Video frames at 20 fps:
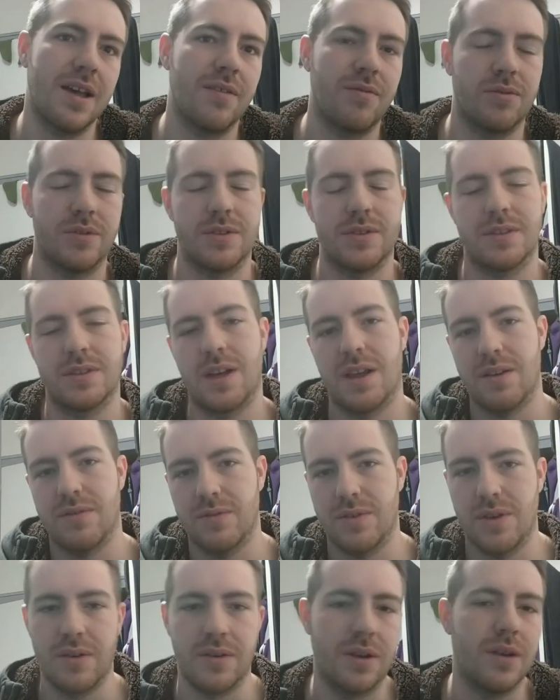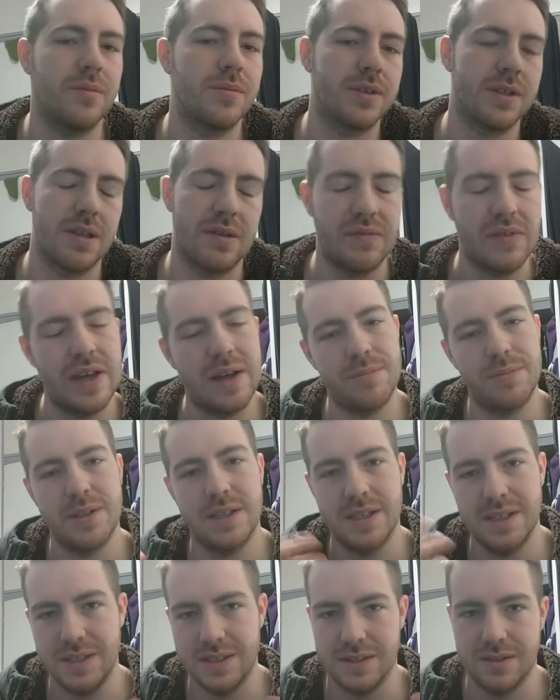Everyone's kind of going home to their
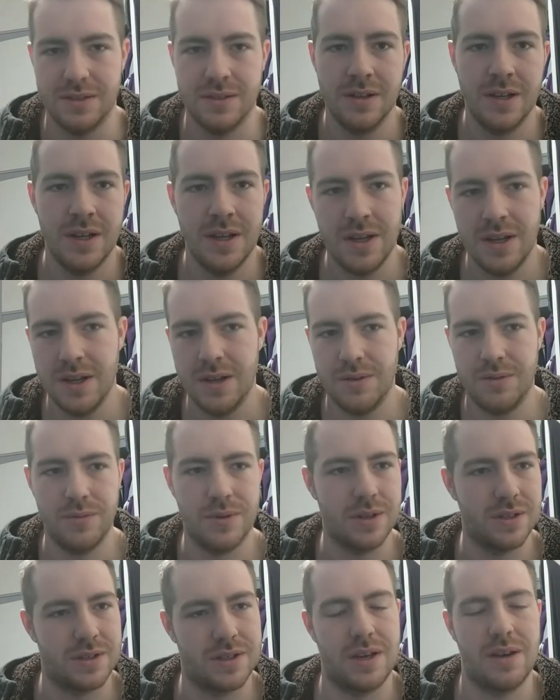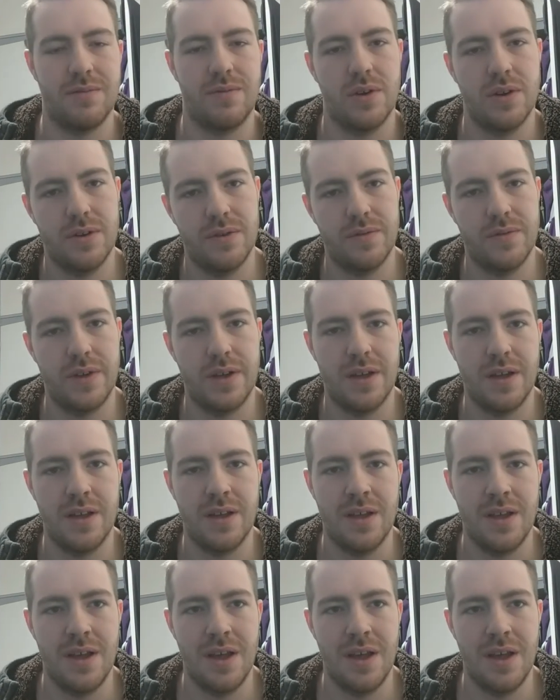families and where it's kind of over.